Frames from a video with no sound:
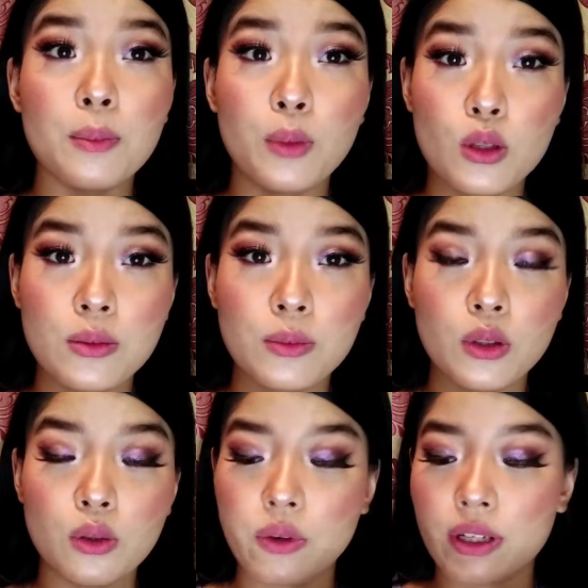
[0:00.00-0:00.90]
Blossom
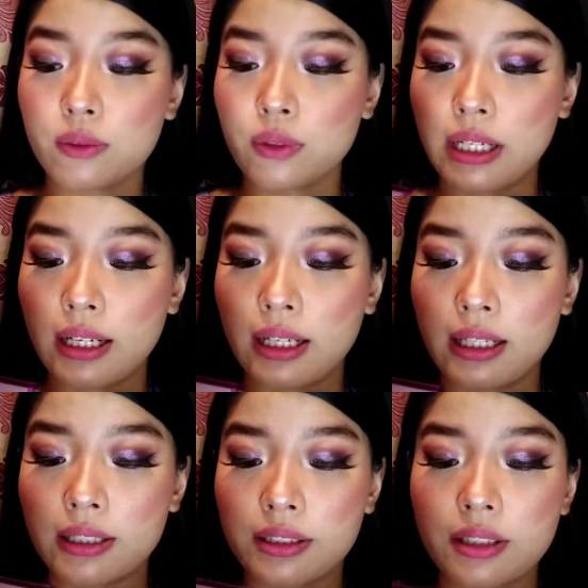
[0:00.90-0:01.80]
Glow Wet n Wild
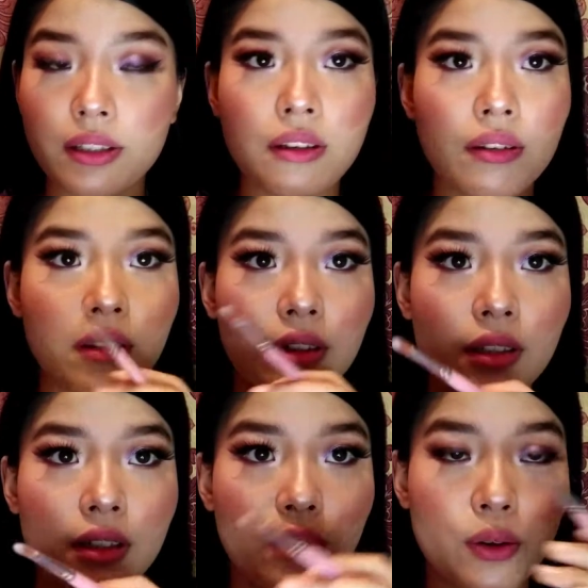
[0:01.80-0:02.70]
highlighter in the
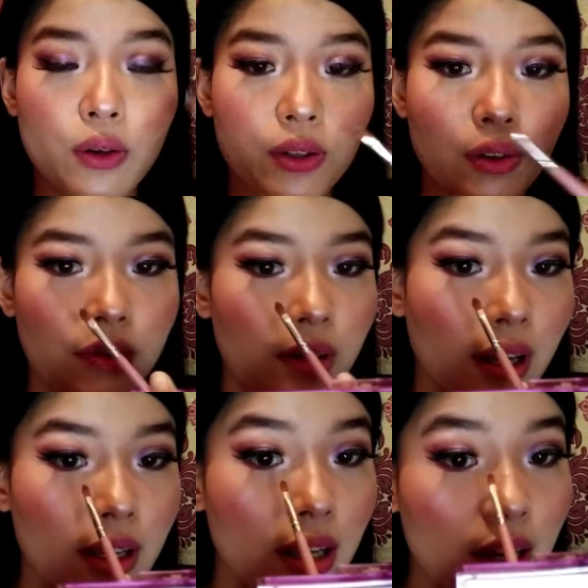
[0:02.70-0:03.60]
inner corner of the eye.